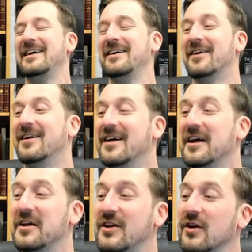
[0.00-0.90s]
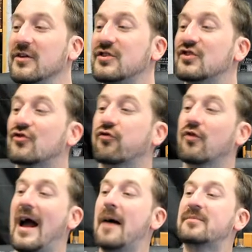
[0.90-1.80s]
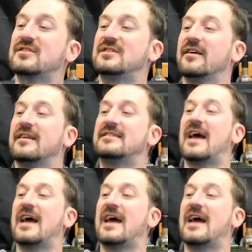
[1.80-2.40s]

You're strapped to the